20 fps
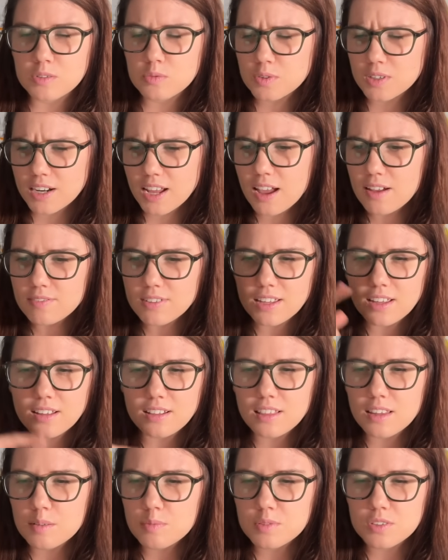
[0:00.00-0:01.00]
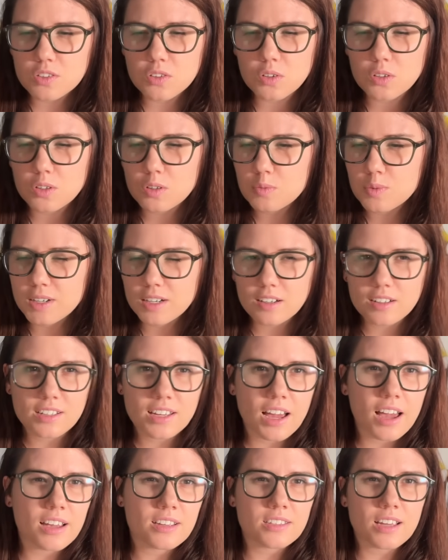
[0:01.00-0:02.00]
We're going to have like elliptical weird
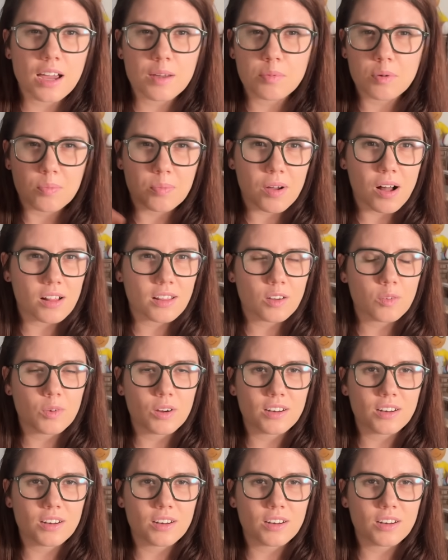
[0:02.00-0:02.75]
guys, hyperbolic weird